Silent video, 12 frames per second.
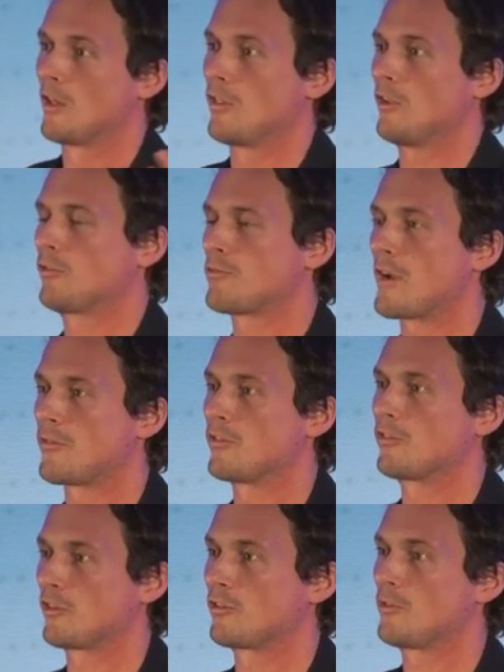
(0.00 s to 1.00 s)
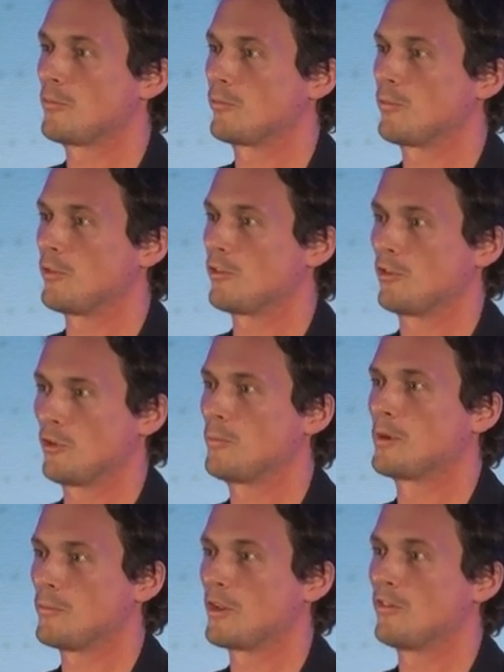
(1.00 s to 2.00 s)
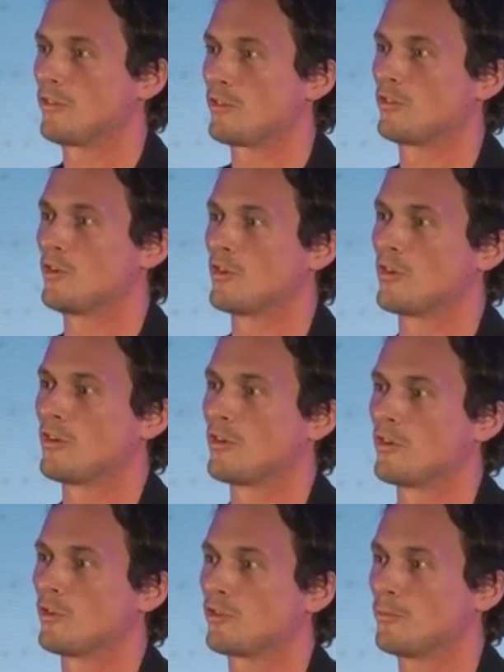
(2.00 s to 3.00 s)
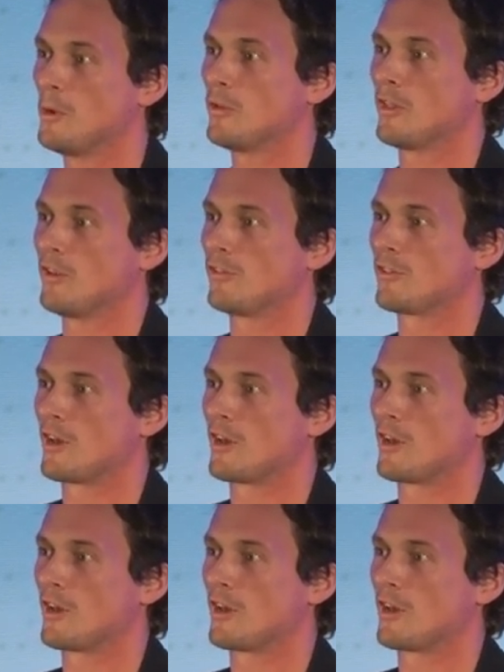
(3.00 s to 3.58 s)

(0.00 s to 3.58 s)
this reference to two plump nuns on your smoothies."